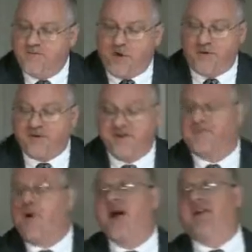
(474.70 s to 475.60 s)
Of course,
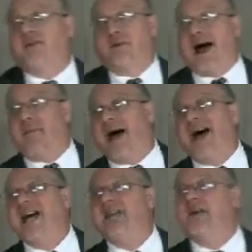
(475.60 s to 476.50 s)
this brings to my
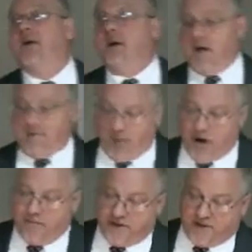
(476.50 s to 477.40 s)
mind, and
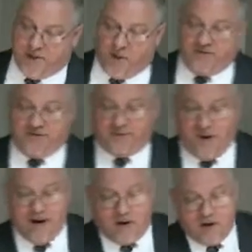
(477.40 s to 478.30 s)
probably to yours as
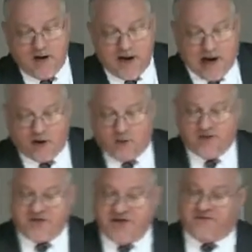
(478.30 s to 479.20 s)
well, our
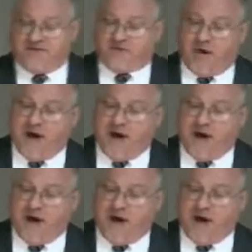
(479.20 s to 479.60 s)
Lord Jesus